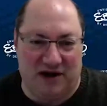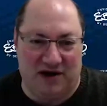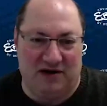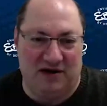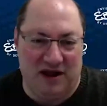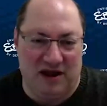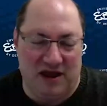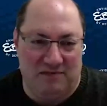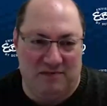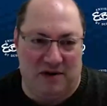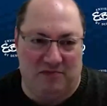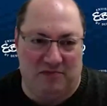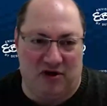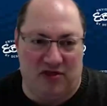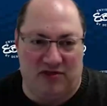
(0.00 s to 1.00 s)

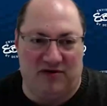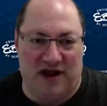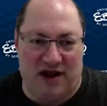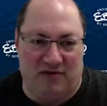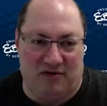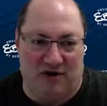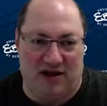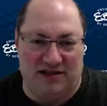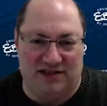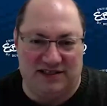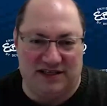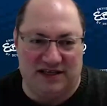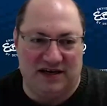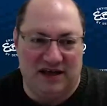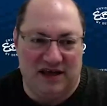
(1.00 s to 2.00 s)
My brother now
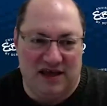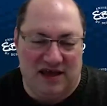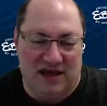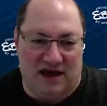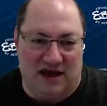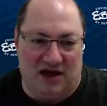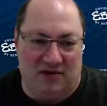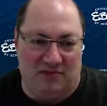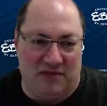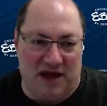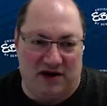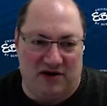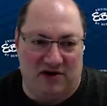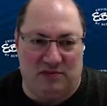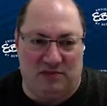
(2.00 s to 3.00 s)
runs it, a
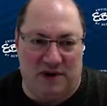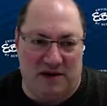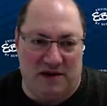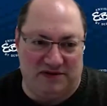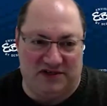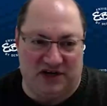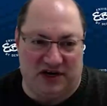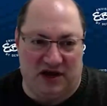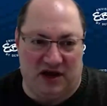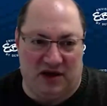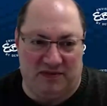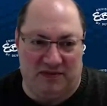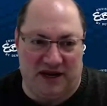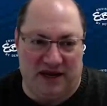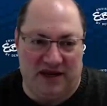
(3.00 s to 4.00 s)
medical publishing
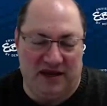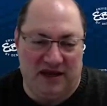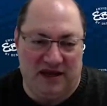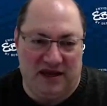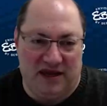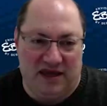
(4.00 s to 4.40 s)
company.